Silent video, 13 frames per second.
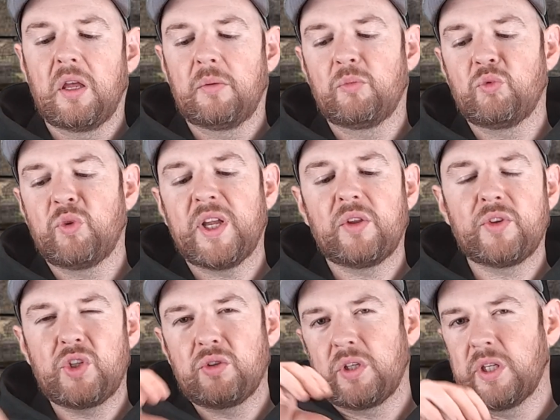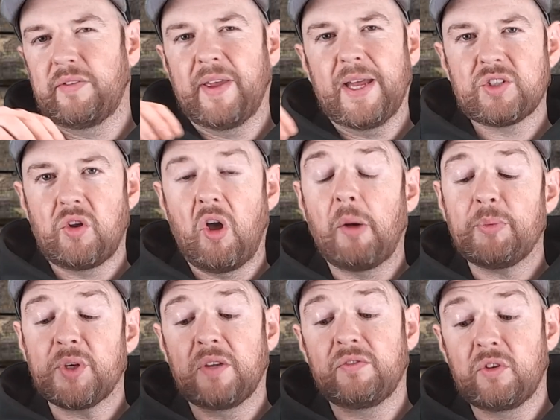rail that you can attach an
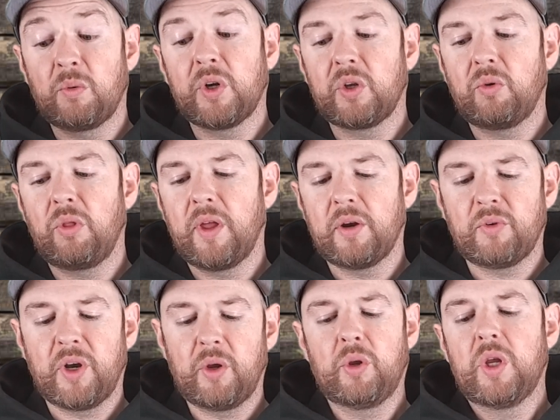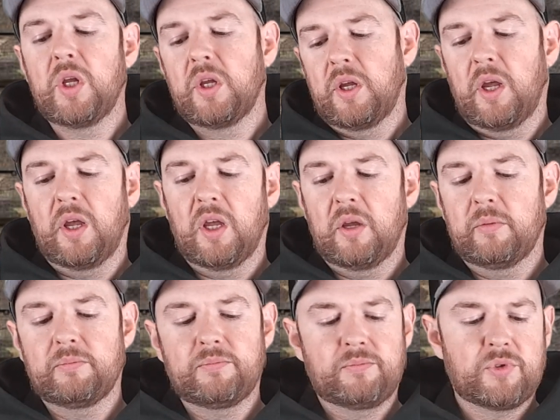optic if you want to go that route.
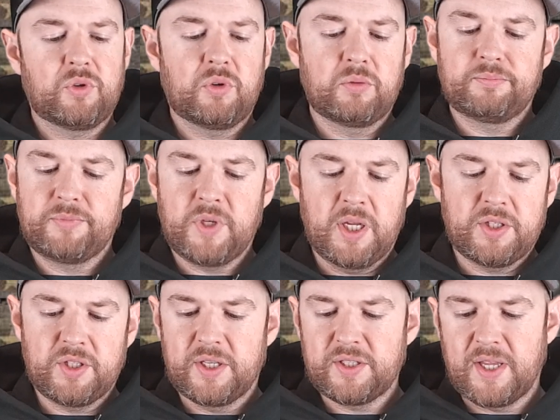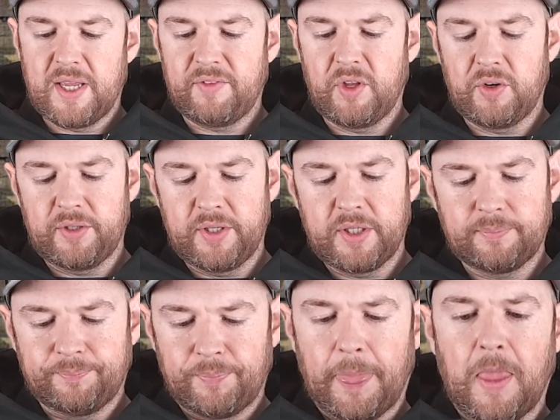So yeah, it's nice to have that on
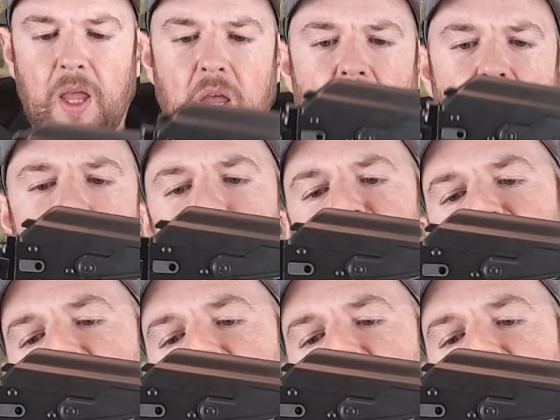there. Moving